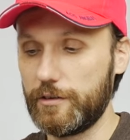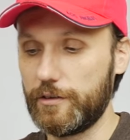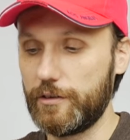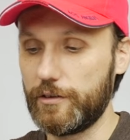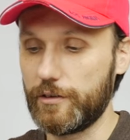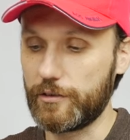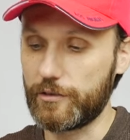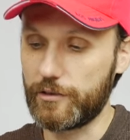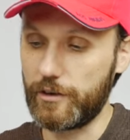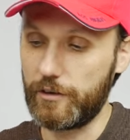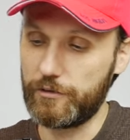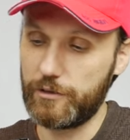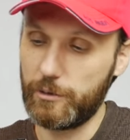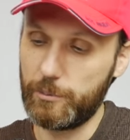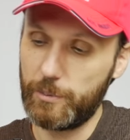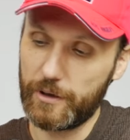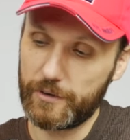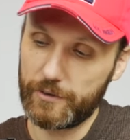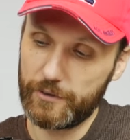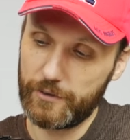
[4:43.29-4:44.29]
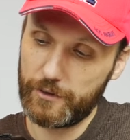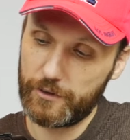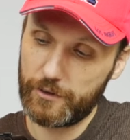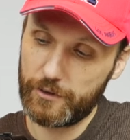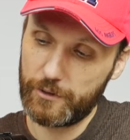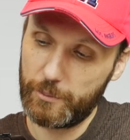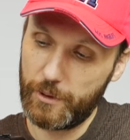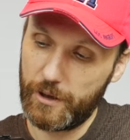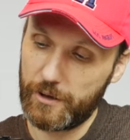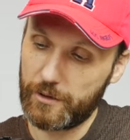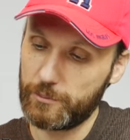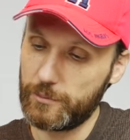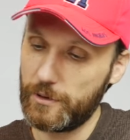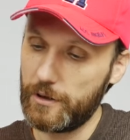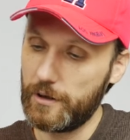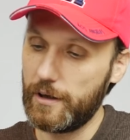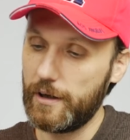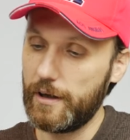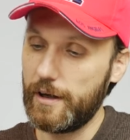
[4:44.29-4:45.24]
There's a safety button here in the bottom.